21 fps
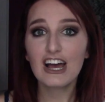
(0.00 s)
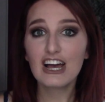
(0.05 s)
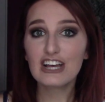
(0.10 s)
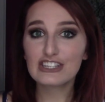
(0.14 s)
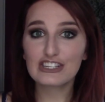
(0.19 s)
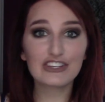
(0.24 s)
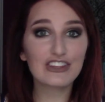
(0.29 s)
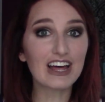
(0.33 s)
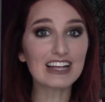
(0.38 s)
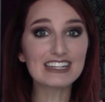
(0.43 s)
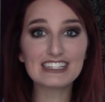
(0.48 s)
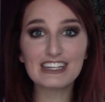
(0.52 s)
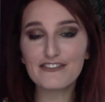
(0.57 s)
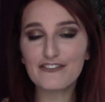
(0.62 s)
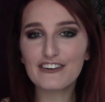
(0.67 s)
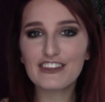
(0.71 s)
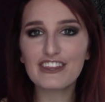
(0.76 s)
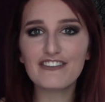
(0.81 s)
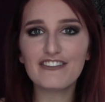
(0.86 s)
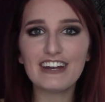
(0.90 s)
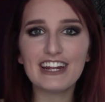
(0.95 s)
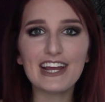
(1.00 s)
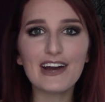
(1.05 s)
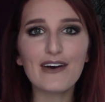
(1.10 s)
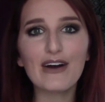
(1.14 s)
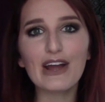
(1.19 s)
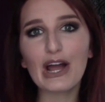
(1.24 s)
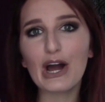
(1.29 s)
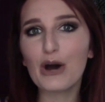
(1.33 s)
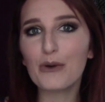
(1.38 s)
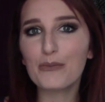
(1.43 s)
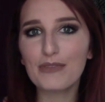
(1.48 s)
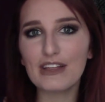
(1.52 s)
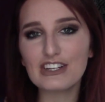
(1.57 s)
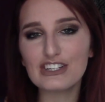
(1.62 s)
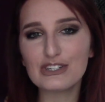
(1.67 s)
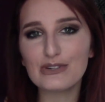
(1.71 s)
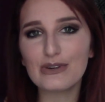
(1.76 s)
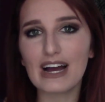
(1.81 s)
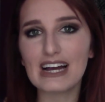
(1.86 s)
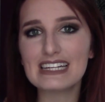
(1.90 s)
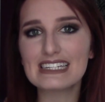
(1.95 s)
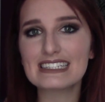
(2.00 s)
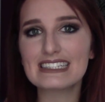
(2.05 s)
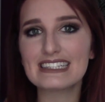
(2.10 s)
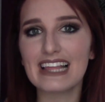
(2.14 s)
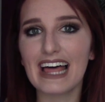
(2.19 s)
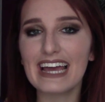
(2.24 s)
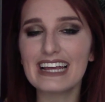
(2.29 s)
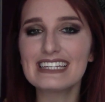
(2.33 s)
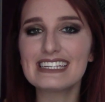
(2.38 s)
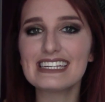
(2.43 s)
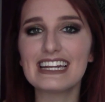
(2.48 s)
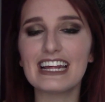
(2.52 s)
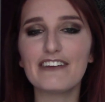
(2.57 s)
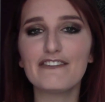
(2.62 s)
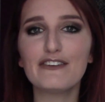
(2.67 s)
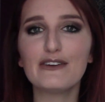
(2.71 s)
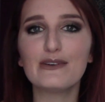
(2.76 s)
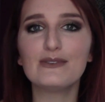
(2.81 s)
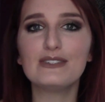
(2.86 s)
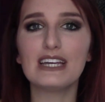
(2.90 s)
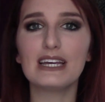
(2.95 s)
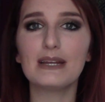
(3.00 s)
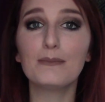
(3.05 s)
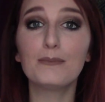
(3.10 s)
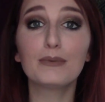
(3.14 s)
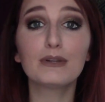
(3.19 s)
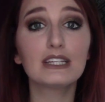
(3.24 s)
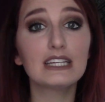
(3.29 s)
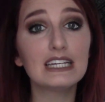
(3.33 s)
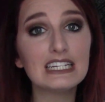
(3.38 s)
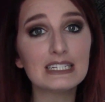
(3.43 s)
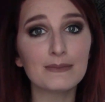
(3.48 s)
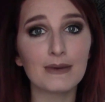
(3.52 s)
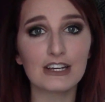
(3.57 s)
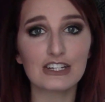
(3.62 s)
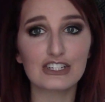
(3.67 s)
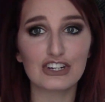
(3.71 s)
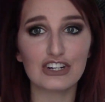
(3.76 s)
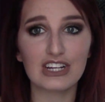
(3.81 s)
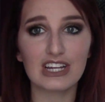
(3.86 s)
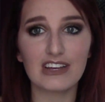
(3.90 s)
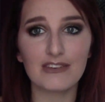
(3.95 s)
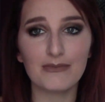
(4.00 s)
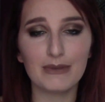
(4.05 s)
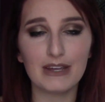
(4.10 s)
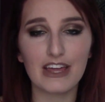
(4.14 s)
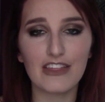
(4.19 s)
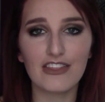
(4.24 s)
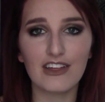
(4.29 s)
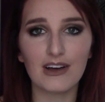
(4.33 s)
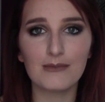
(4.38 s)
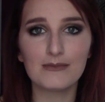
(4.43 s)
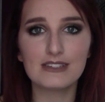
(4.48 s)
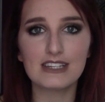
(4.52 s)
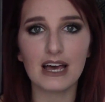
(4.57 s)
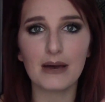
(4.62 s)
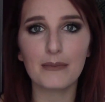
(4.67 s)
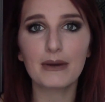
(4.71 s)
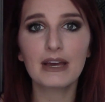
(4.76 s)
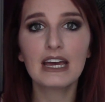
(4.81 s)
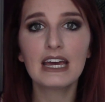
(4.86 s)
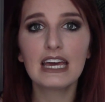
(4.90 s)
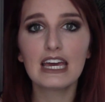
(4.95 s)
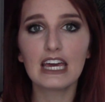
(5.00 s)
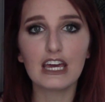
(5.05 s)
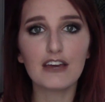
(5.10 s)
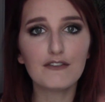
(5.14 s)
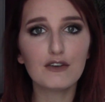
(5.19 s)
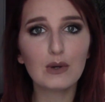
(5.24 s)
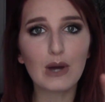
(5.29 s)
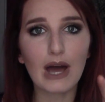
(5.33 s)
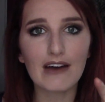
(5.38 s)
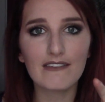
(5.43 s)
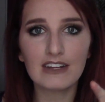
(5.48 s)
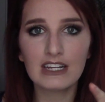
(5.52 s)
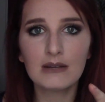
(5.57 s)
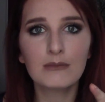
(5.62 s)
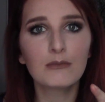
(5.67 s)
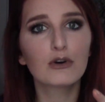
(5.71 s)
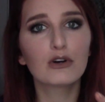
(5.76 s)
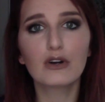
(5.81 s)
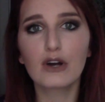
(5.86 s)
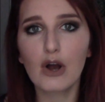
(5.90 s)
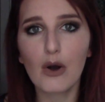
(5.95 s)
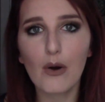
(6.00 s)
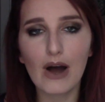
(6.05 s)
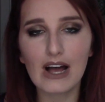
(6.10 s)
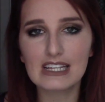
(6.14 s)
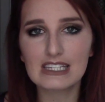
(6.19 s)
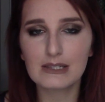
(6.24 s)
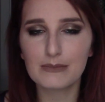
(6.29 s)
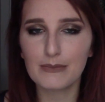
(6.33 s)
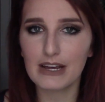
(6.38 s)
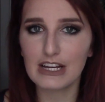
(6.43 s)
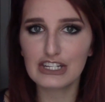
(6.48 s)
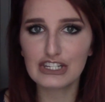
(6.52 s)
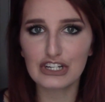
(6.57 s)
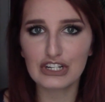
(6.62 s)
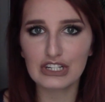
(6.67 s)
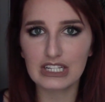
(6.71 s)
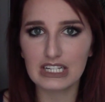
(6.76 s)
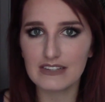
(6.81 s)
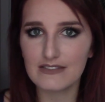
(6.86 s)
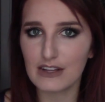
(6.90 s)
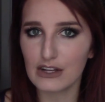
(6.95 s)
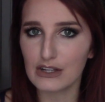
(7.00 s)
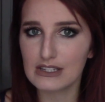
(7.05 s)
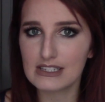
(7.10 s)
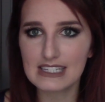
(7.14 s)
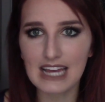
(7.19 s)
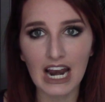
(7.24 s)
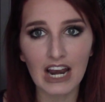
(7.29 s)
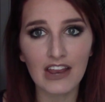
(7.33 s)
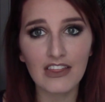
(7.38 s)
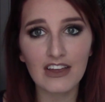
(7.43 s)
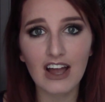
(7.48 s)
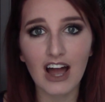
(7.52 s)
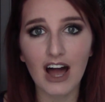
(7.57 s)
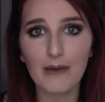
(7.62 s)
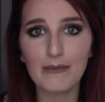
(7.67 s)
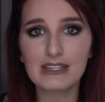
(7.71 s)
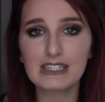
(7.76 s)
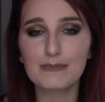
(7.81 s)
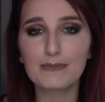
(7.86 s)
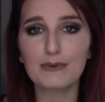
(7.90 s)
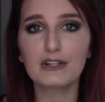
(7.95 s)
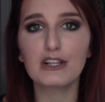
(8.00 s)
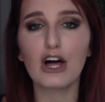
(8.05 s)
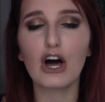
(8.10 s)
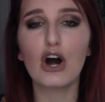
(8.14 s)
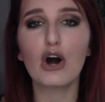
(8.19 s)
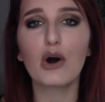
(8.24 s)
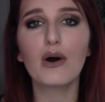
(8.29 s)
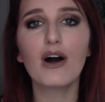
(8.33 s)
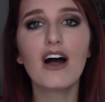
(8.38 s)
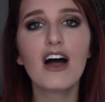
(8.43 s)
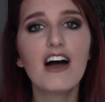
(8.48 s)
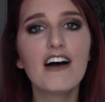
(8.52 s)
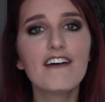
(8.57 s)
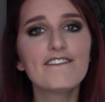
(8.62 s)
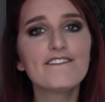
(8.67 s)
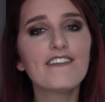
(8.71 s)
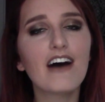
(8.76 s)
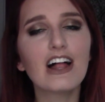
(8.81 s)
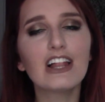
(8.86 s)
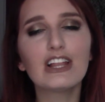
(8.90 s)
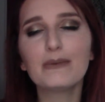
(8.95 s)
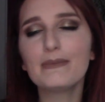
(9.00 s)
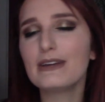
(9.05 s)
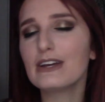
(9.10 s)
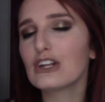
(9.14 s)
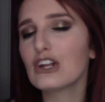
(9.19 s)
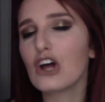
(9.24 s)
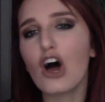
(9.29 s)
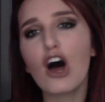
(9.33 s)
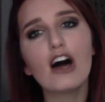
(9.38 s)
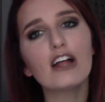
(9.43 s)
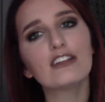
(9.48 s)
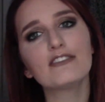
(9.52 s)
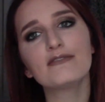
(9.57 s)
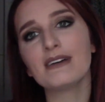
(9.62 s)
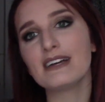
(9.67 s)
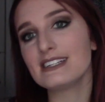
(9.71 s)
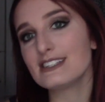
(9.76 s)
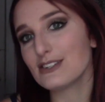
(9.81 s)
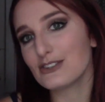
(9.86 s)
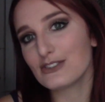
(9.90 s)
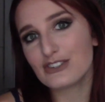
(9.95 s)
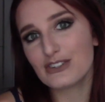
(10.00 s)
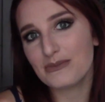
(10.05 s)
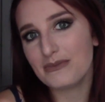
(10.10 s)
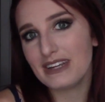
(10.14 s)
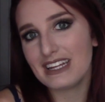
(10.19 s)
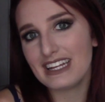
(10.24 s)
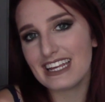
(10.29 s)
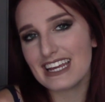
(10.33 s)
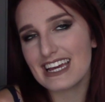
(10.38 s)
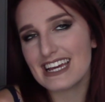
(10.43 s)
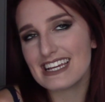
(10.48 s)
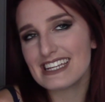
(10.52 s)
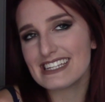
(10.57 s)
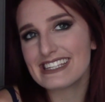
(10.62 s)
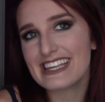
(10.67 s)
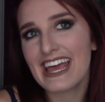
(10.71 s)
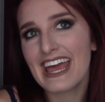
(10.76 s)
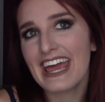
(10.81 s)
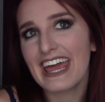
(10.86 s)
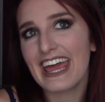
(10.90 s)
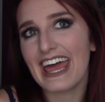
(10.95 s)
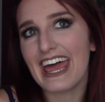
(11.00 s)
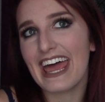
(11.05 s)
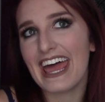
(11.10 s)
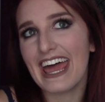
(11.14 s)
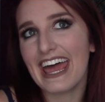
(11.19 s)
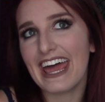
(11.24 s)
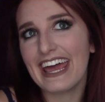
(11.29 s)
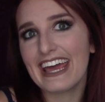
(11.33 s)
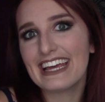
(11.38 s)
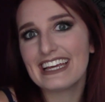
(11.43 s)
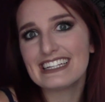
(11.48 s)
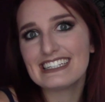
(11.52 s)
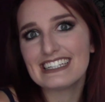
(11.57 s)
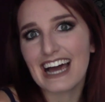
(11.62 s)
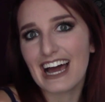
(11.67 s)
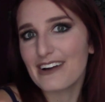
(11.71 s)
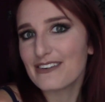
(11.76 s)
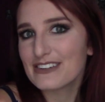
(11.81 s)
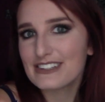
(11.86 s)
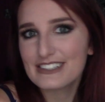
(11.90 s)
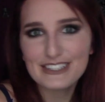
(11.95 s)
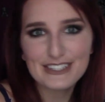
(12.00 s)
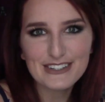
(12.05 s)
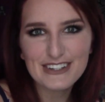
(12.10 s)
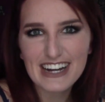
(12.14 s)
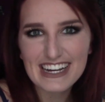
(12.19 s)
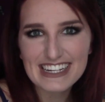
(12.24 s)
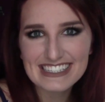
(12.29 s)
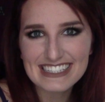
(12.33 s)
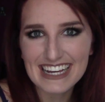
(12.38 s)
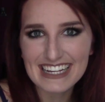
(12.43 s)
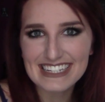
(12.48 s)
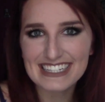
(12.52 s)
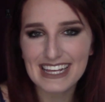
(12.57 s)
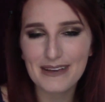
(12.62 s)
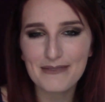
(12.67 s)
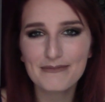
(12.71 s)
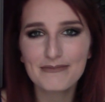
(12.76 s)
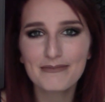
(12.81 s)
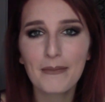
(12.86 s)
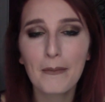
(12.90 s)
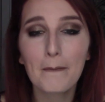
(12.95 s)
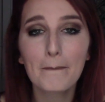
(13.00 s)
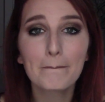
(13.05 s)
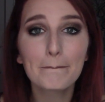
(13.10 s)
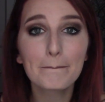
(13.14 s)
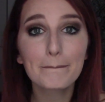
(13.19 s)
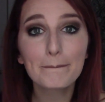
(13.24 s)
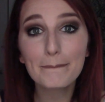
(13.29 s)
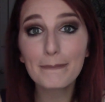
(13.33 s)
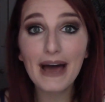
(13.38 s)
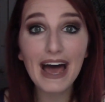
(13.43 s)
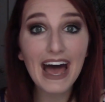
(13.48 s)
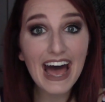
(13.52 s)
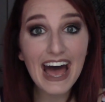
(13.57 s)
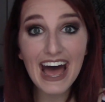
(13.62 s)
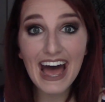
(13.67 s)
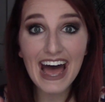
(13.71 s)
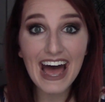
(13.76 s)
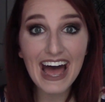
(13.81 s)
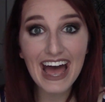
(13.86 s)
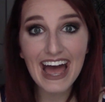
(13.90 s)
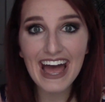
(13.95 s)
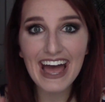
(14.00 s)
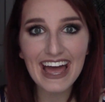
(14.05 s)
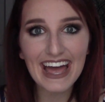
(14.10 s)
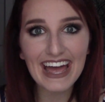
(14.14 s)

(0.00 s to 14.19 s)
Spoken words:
So that's it for the video. I hope that you guys liked it. If you did, please make sure to give me a thumbs up. If you have any more requests, make sure to leave those down in the comments below. Follow me on all of my social medias, and I will see you guys next time. Bye!